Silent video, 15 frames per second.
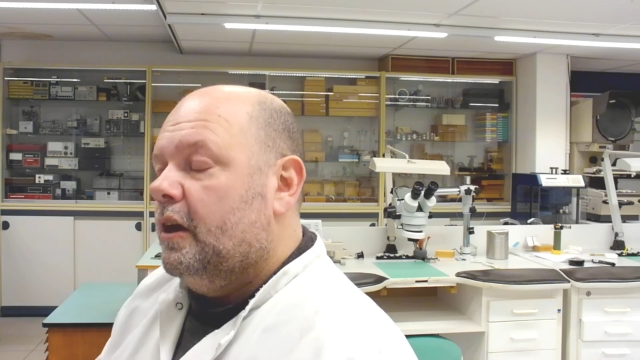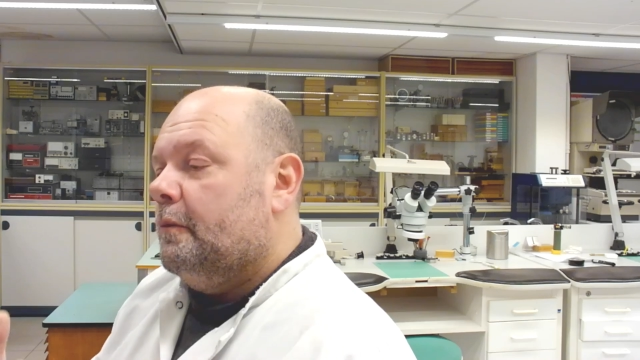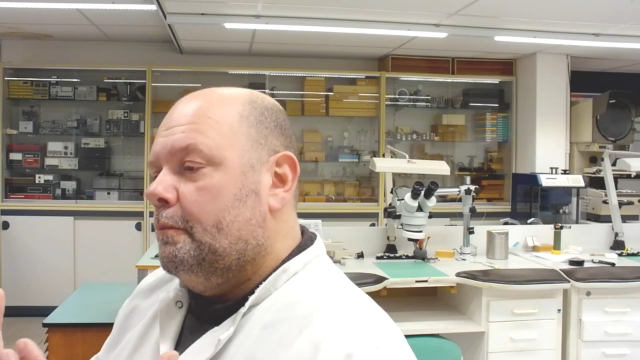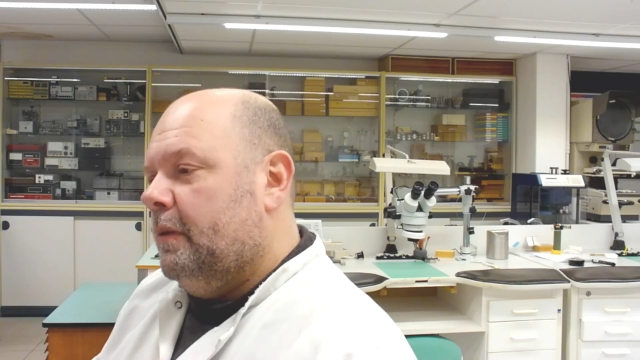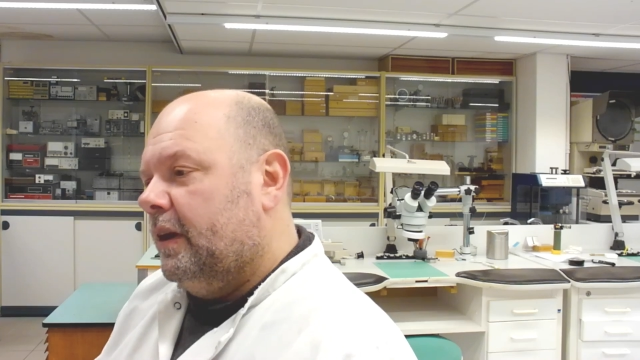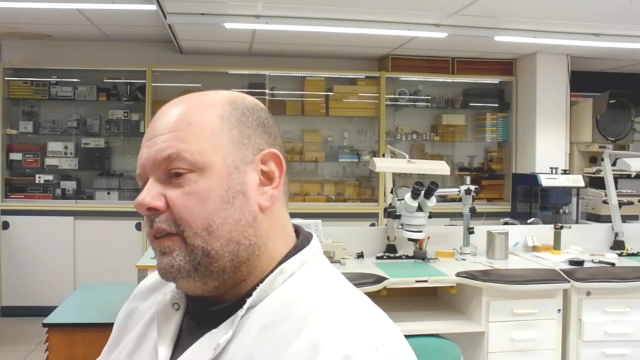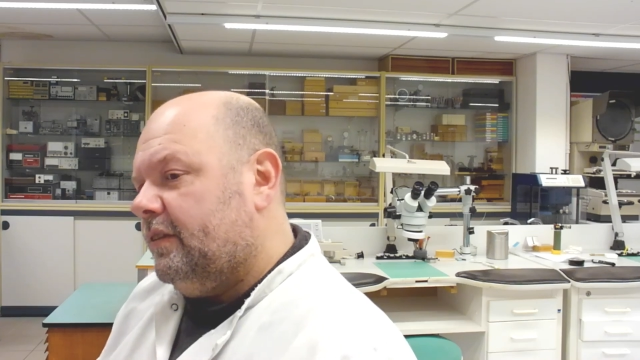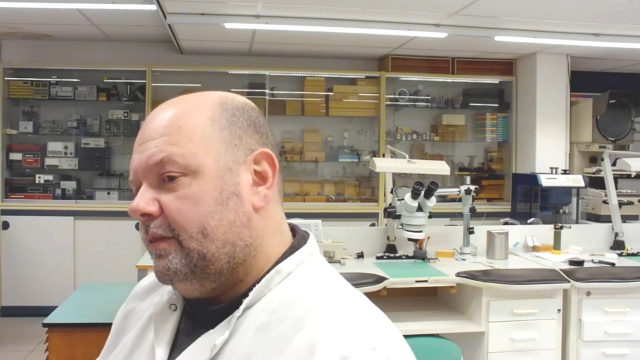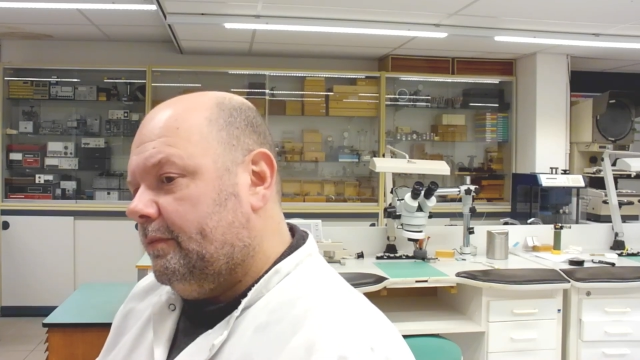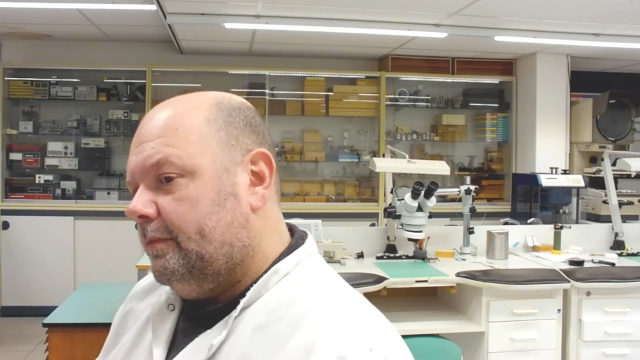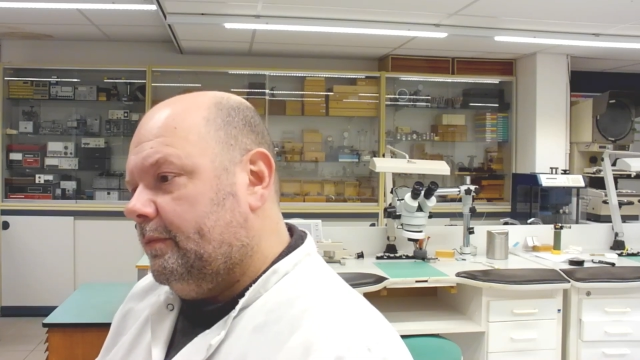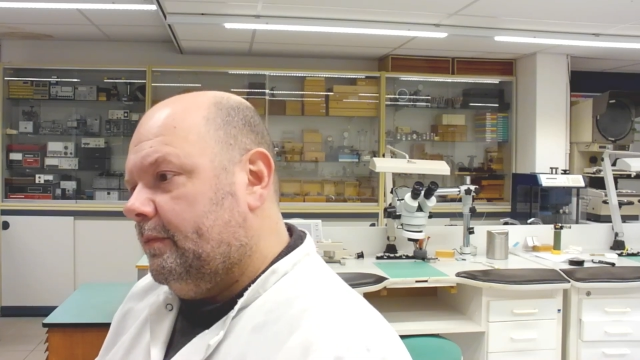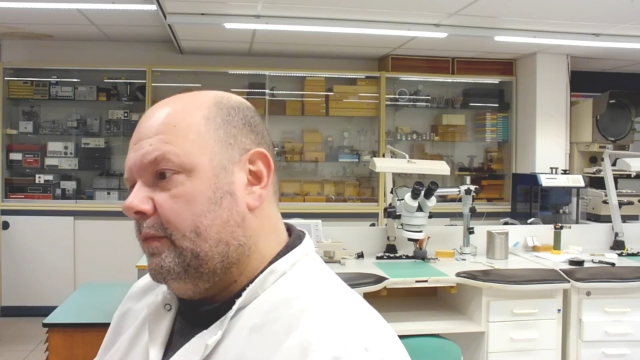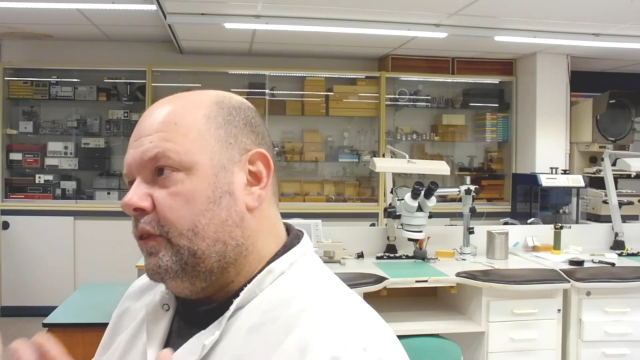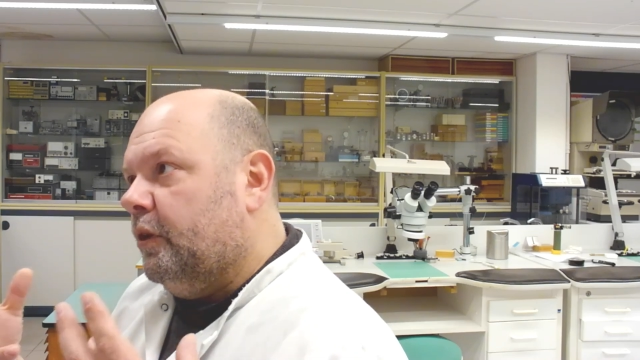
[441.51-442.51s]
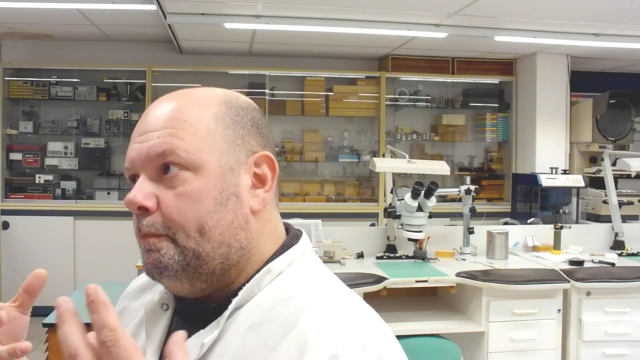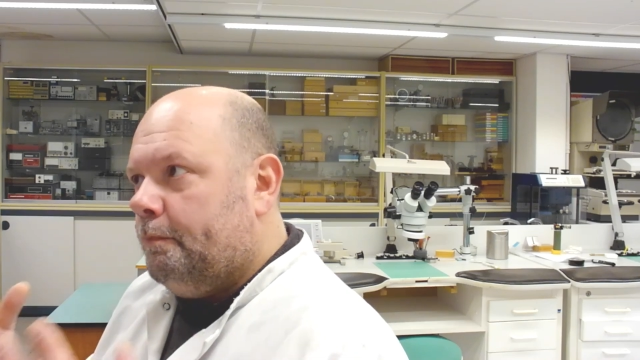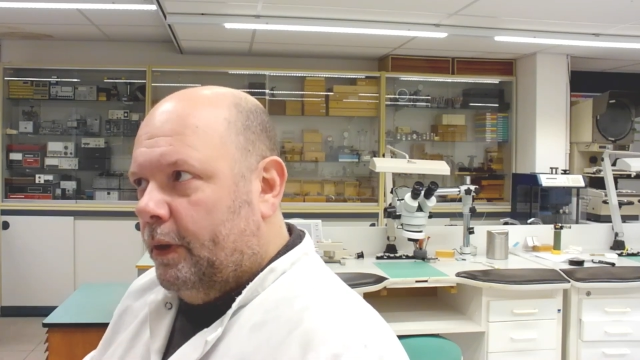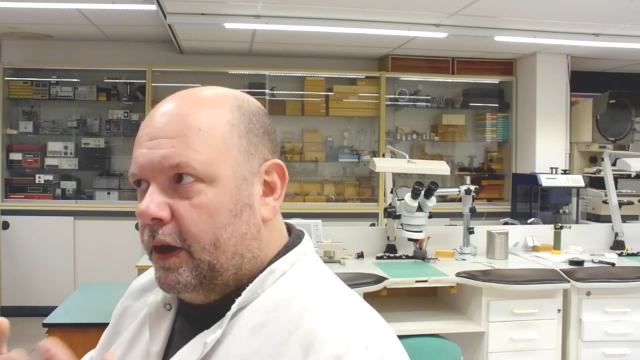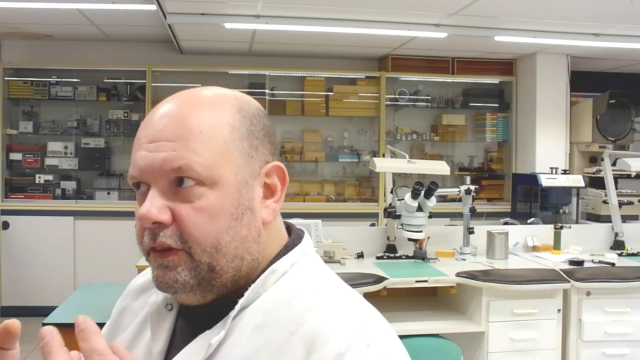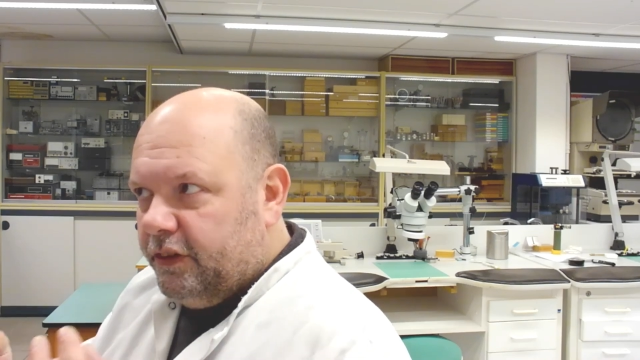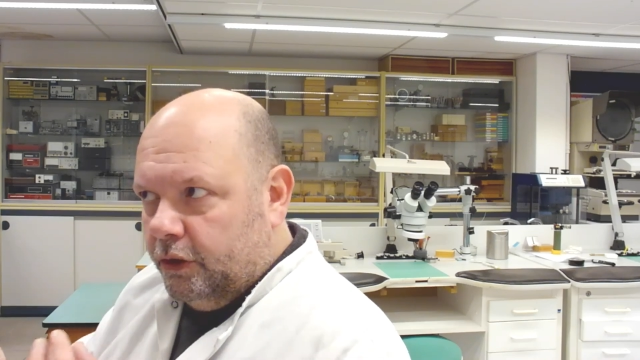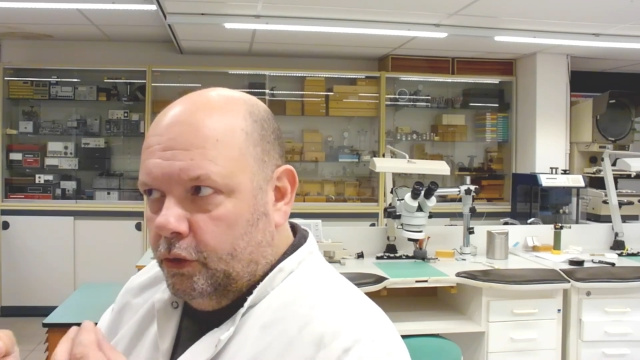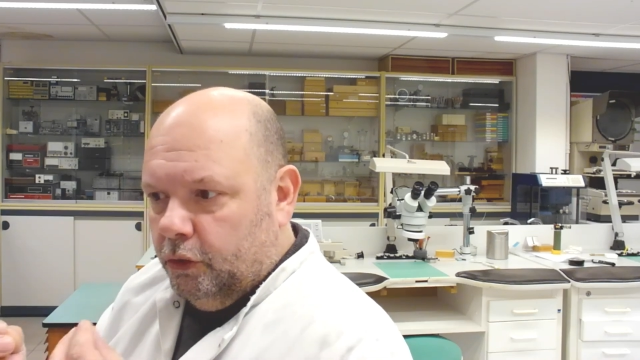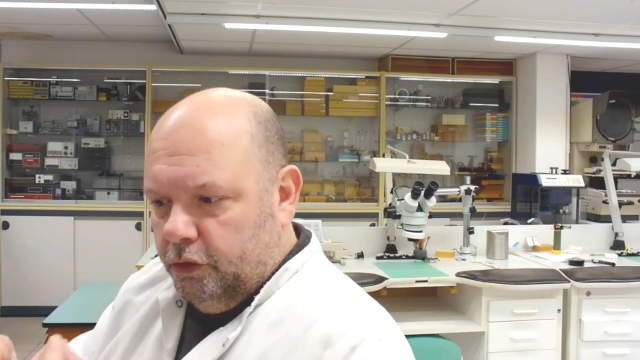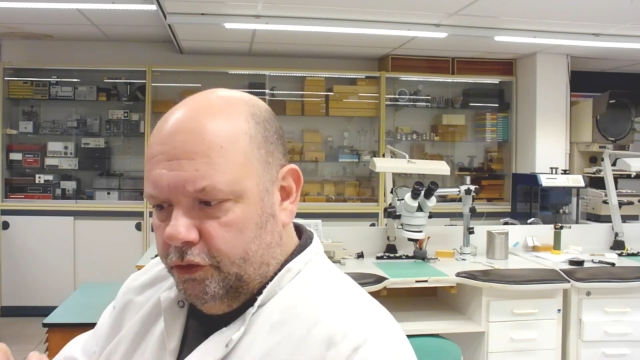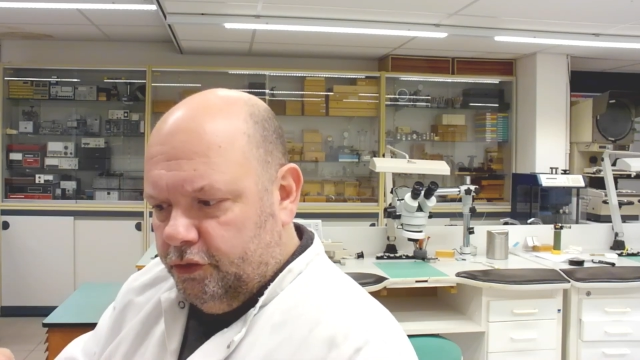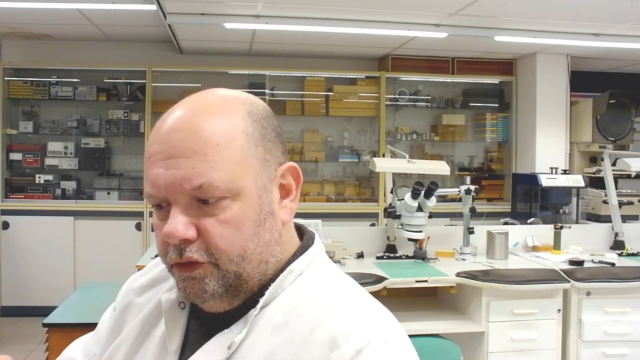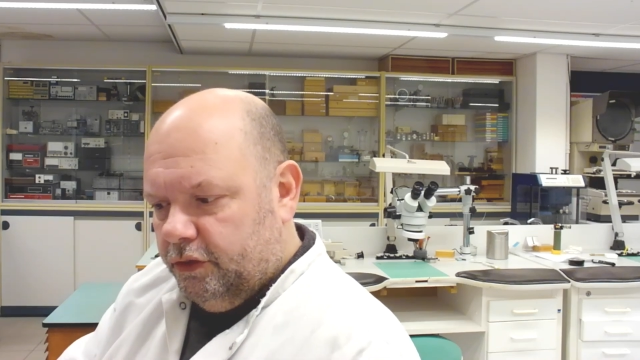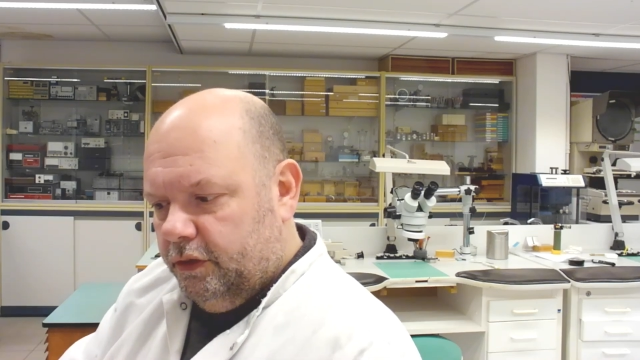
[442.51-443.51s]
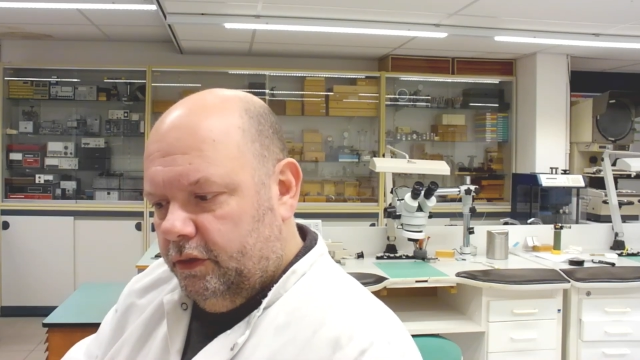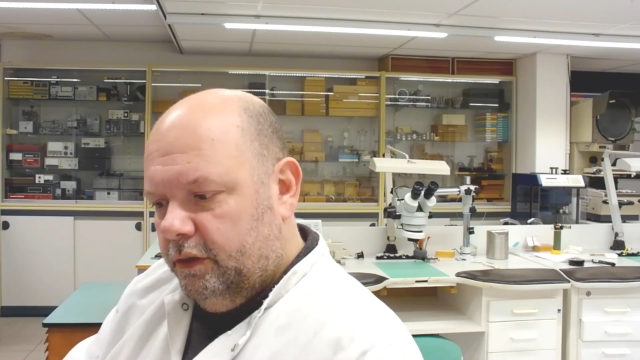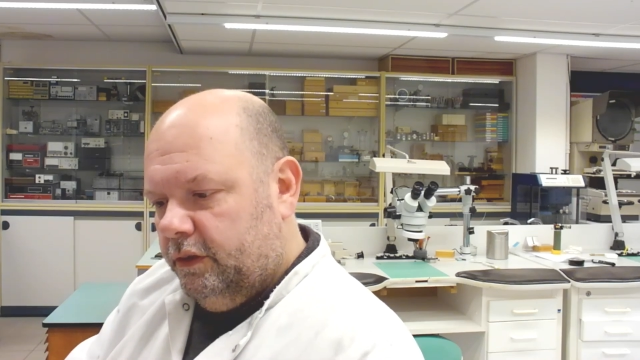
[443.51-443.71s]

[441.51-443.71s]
But the particles,